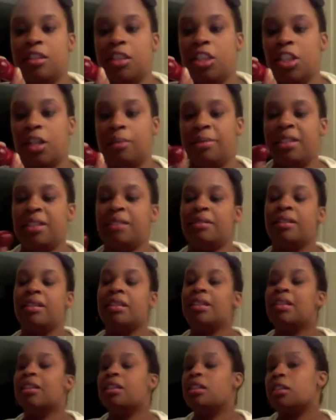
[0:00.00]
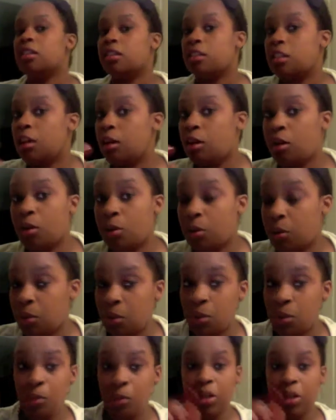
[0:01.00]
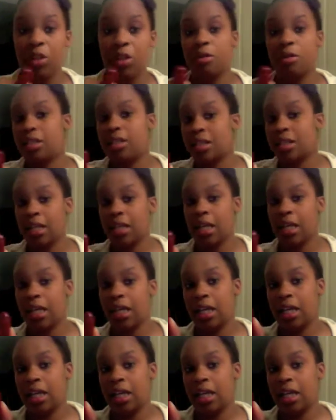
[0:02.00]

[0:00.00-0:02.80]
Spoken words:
So first we're going to do our cheeks. This is the Chubby.